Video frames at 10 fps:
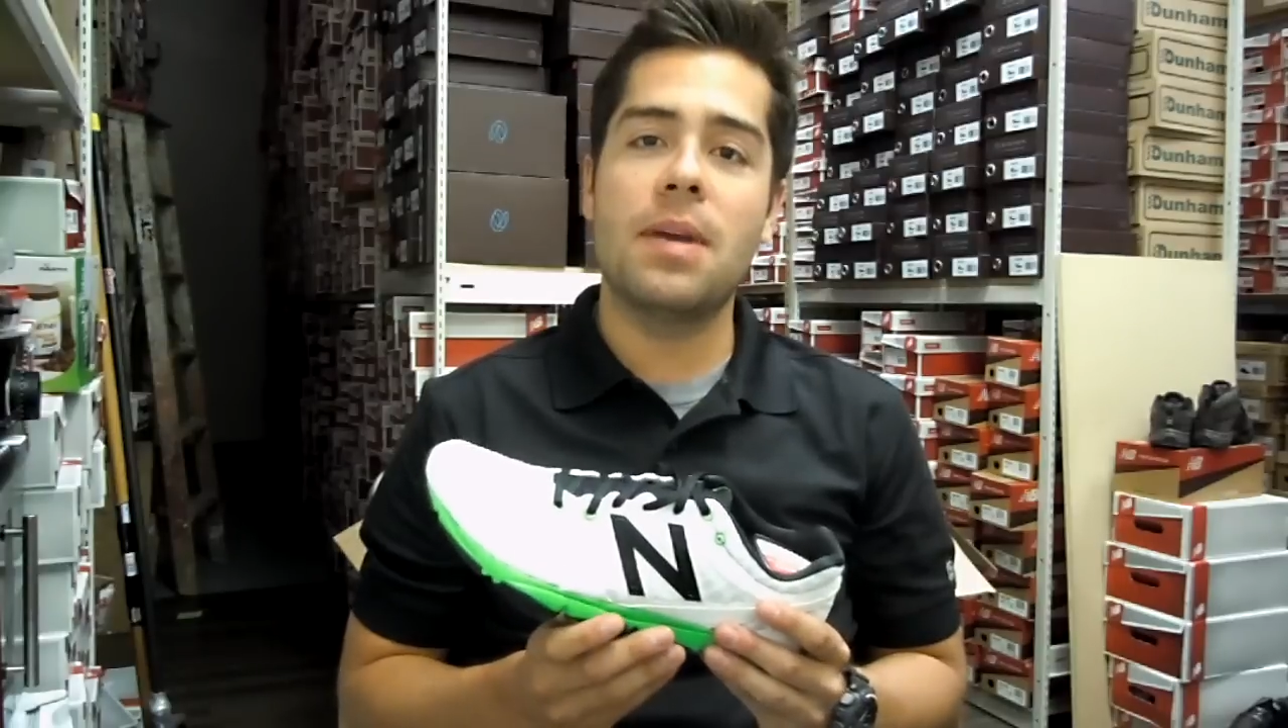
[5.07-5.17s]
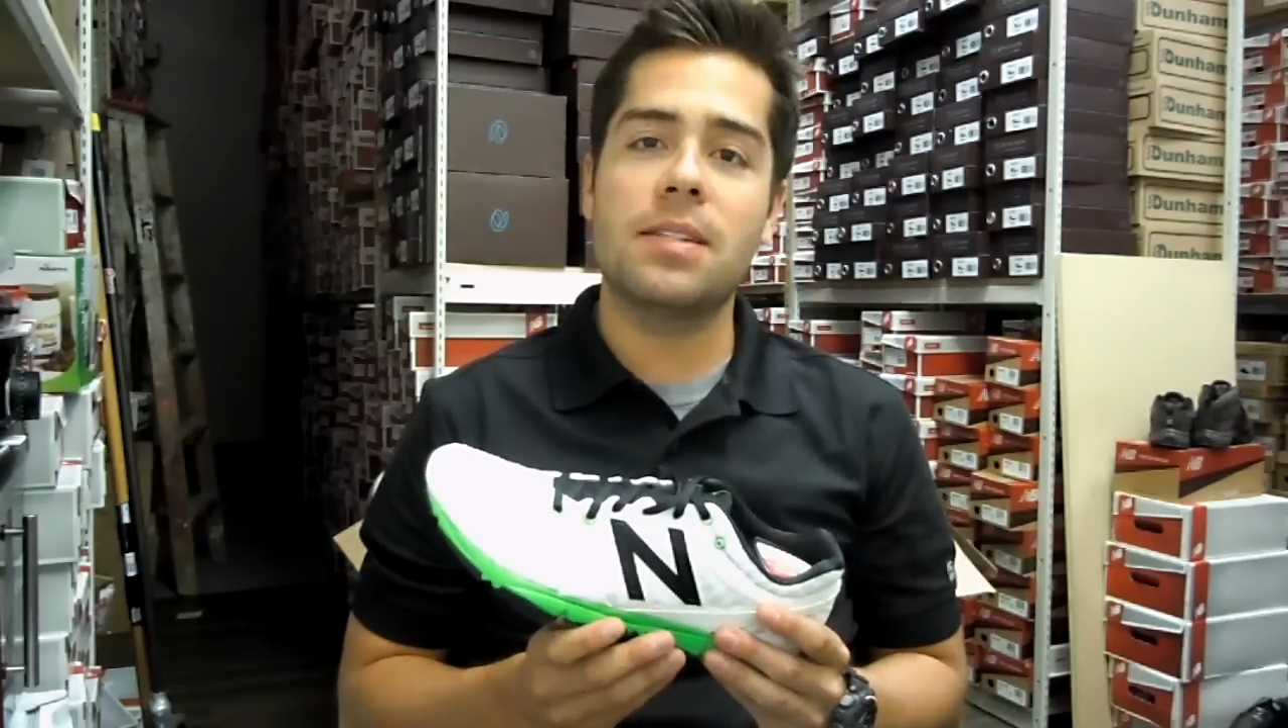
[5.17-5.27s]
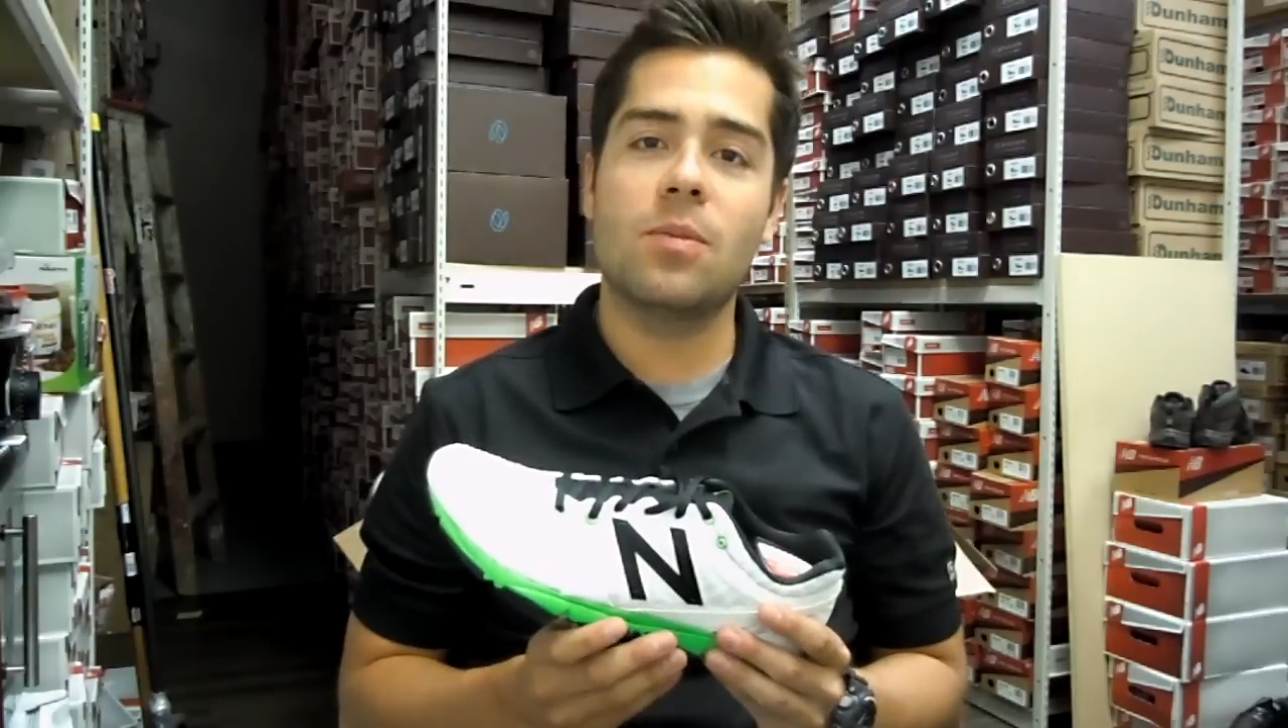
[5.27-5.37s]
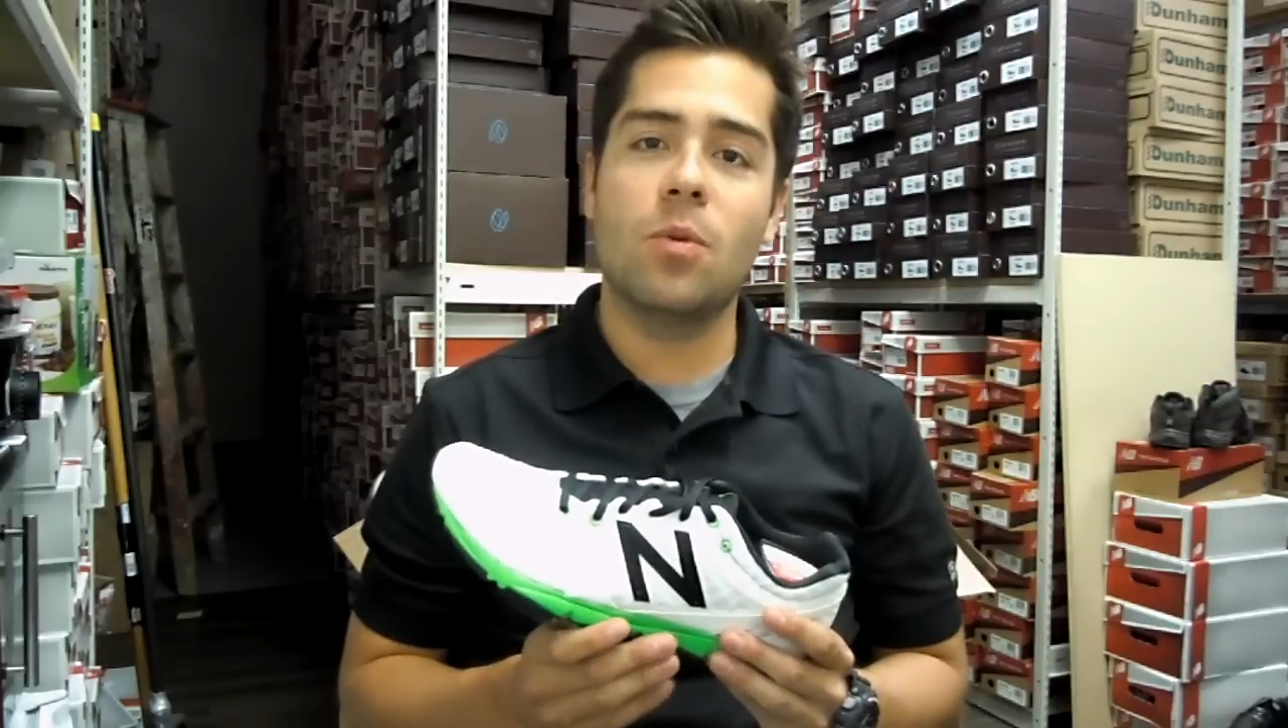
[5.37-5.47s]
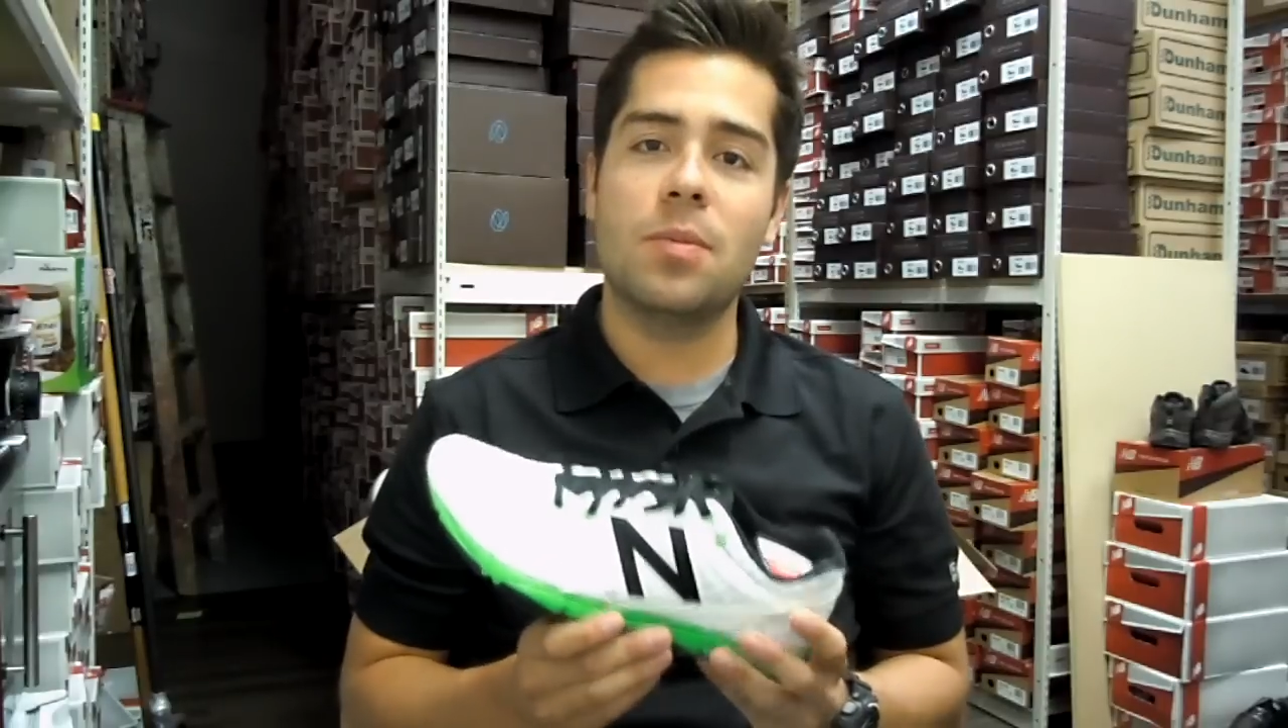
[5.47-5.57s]

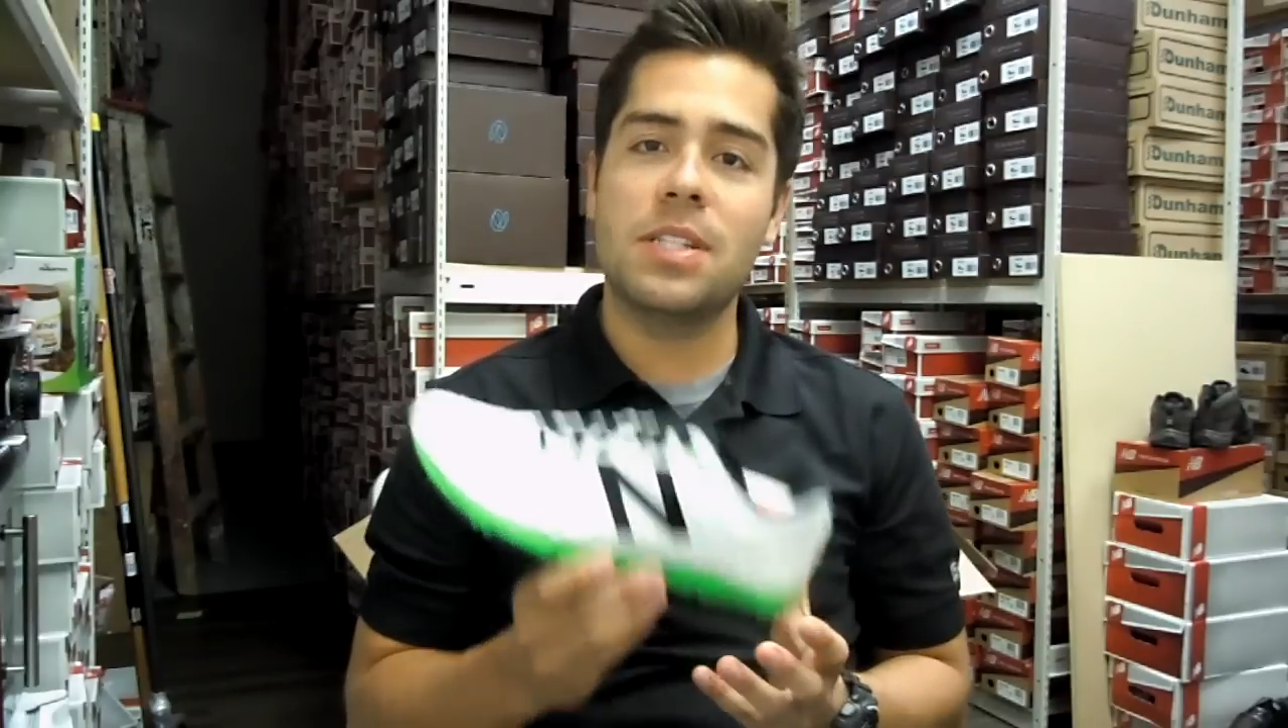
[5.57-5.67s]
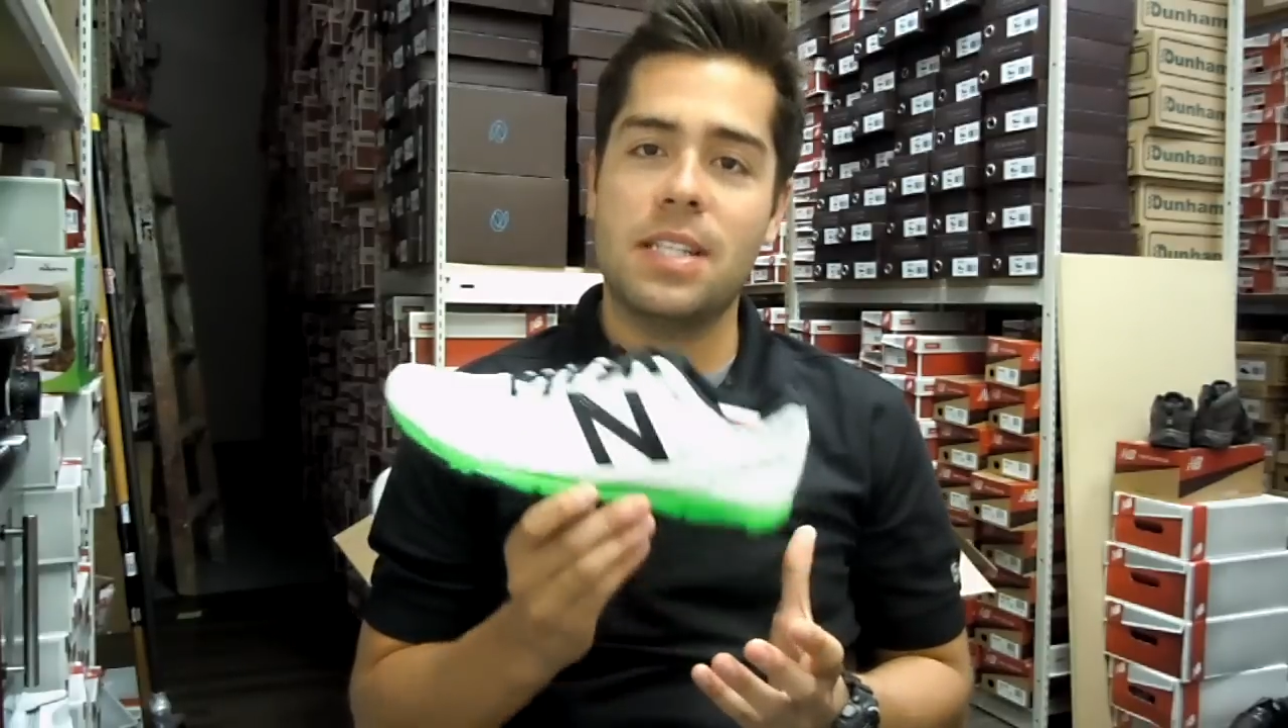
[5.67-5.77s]
men's and women's